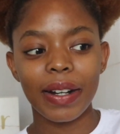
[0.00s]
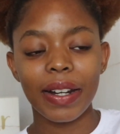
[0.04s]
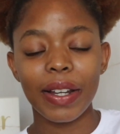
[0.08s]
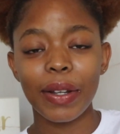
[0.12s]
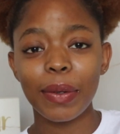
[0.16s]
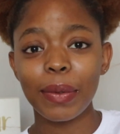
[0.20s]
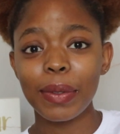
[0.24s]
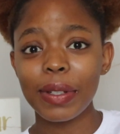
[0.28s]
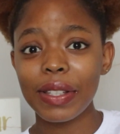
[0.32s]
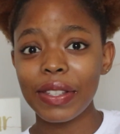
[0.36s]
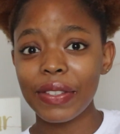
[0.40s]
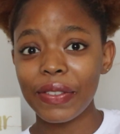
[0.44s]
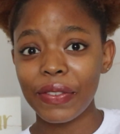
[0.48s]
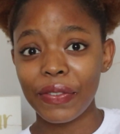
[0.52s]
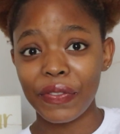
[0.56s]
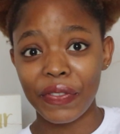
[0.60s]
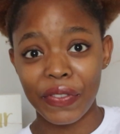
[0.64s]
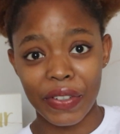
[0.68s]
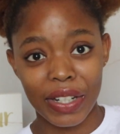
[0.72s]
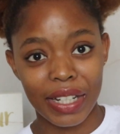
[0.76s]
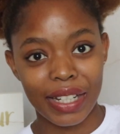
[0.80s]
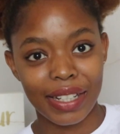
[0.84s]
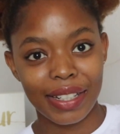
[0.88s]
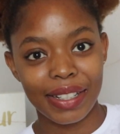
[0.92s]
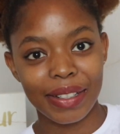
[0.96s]
it was
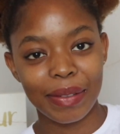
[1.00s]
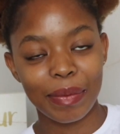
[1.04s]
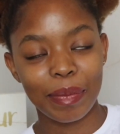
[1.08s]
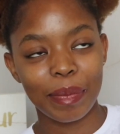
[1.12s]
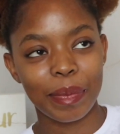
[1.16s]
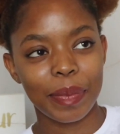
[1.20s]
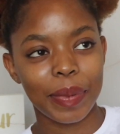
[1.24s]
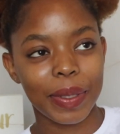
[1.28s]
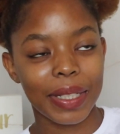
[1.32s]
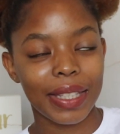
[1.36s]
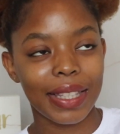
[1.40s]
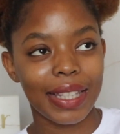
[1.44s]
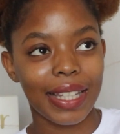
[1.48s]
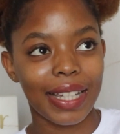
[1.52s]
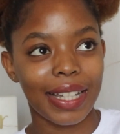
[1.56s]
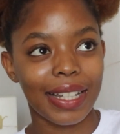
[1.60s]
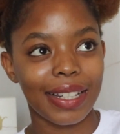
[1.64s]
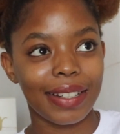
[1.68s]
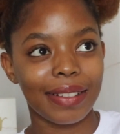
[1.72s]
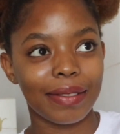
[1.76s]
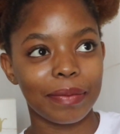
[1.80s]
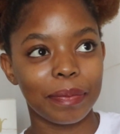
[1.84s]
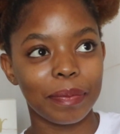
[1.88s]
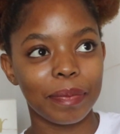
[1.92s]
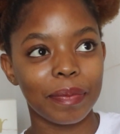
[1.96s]
fun, but
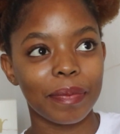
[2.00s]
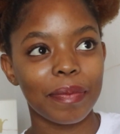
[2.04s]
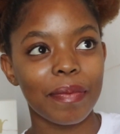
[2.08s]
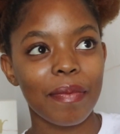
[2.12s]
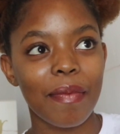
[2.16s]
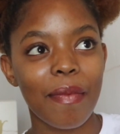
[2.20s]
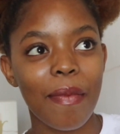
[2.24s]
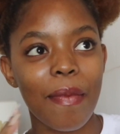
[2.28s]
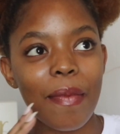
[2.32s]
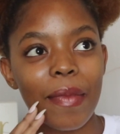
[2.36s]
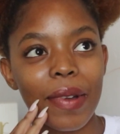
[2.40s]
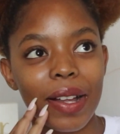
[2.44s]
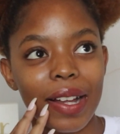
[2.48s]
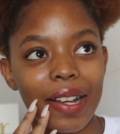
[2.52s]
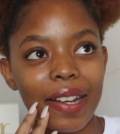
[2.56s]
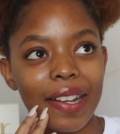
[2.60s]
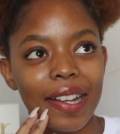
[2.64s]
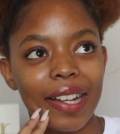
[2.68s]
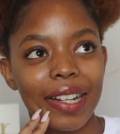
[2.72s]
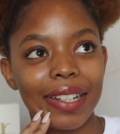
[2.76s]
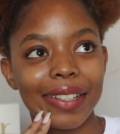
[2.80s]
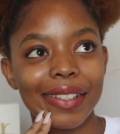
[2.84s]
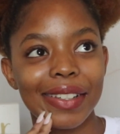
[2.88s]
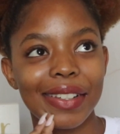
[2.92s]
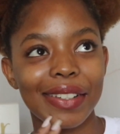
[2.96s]
then I
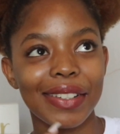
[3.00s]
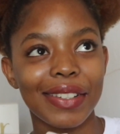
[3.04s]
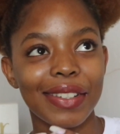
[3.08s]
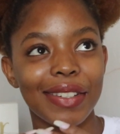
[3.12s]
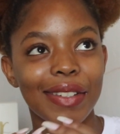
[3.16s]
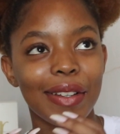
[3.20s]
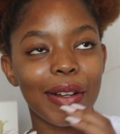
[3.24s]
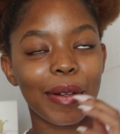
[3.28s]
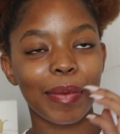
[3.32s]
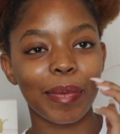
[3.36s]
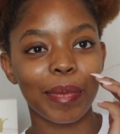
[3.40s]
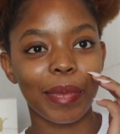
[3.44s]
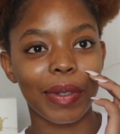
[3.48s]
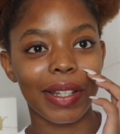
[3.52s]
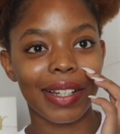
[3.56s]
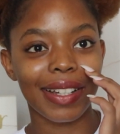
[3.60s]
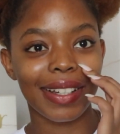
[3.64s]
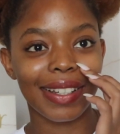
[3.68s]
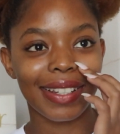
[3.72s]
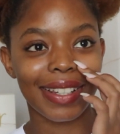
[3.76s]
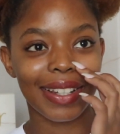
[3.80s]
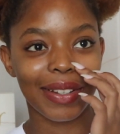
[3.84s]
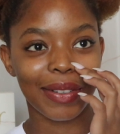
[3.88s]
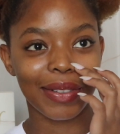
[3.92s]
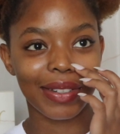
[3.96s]
kind of stopped
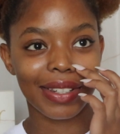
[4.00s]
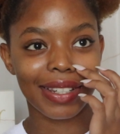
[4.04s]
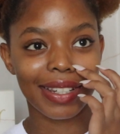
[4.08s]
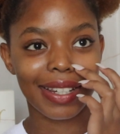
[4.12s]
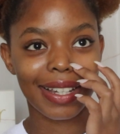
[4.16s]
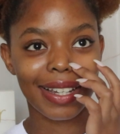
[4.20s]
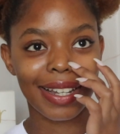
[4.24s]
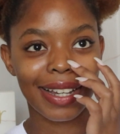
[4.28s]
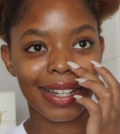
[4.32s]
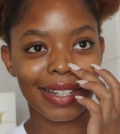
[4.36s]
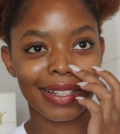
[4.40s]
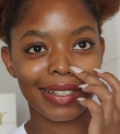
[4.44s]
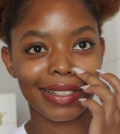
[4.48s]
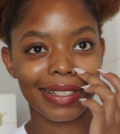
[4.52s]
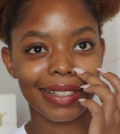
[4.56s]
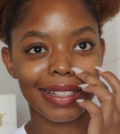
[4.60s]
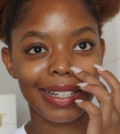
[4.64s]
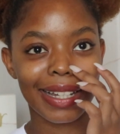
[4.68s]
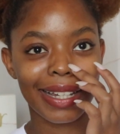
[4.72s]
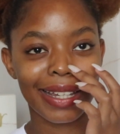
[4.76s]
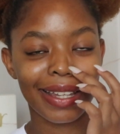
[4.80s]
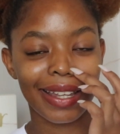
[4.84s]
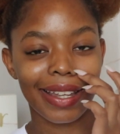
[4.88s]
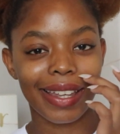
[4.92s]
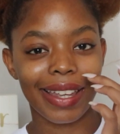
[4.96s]
because I was kind of
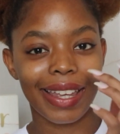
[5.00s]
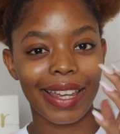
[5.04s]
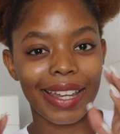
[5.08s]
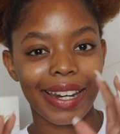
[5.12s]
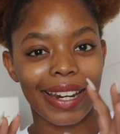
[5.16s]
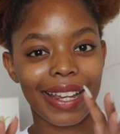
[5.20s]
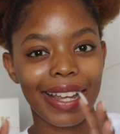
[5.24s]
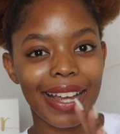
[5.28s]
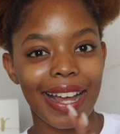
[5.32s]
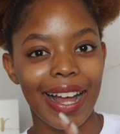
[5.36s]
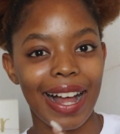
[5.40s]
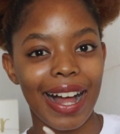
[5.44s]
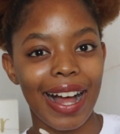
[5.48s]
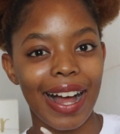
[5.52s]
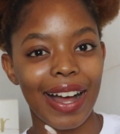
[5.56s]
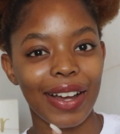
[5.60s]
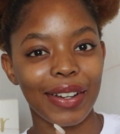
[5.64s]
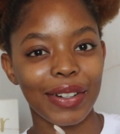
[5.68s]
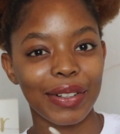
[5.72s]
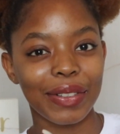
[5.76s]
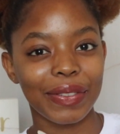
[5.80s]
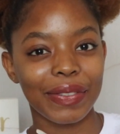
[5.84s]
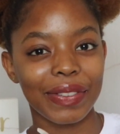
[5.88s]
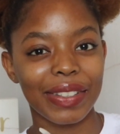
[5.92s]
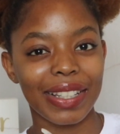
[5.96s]
like getting
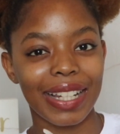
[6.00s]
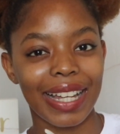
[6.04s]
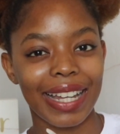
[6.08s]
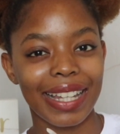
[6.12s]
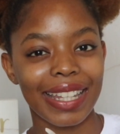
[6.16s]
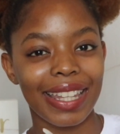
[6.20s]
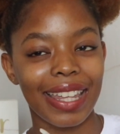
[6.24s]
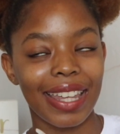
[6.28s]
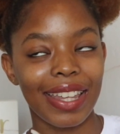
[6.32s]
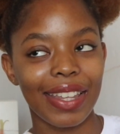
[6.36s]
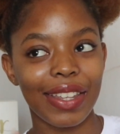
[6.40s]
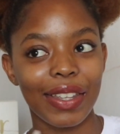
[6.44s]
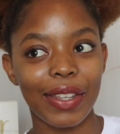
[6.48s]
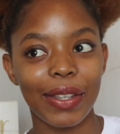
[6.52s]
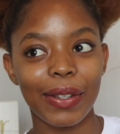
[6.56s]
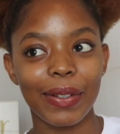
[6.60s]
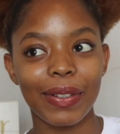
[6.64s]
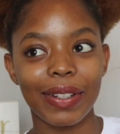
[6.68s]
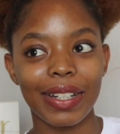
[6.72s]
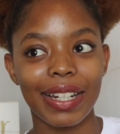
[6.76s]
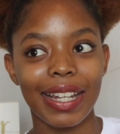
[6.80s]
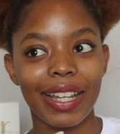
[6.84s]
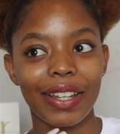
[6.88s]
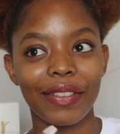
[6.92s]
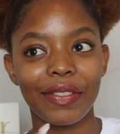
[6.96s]
out of liking
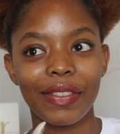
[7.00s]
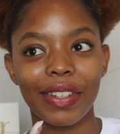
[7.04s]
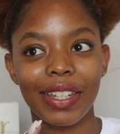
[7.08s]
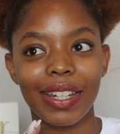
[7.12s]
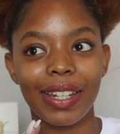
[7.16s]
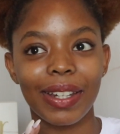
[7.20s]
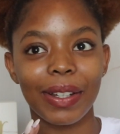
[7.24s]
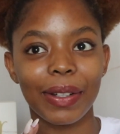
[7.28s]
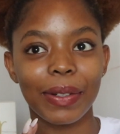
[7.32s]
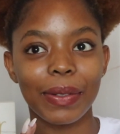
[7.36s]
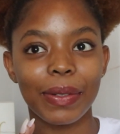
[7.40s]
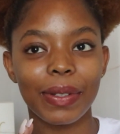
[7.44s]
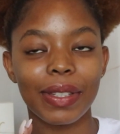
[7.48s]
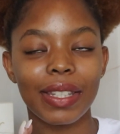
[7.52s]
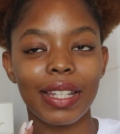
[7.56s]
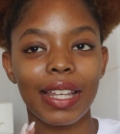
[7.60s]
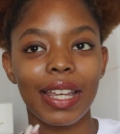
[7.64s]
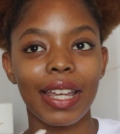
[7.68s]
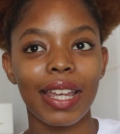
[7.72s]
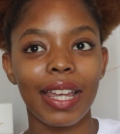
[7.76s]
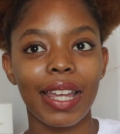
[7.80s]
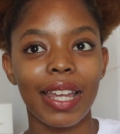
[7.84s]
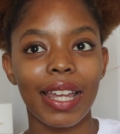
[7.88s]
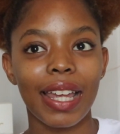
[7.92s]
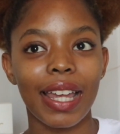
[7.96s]
Q&A videos,
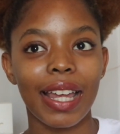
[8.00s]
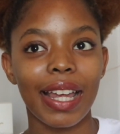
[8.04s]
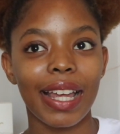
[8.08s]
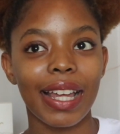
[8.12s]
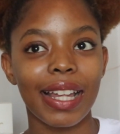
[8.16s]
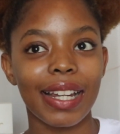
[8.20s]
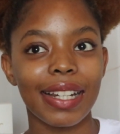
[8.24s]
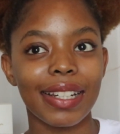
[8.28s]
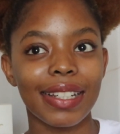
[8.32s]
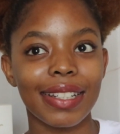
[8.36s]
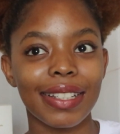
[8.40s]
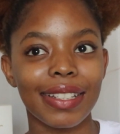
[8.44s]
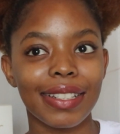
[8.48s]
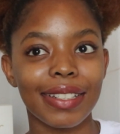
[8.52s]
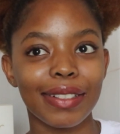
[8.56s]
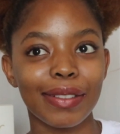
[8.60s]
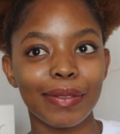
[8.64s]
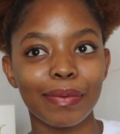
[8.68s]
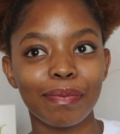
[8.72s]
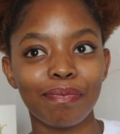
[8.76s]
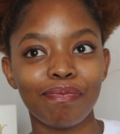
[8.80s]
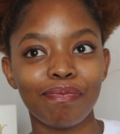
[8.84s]
and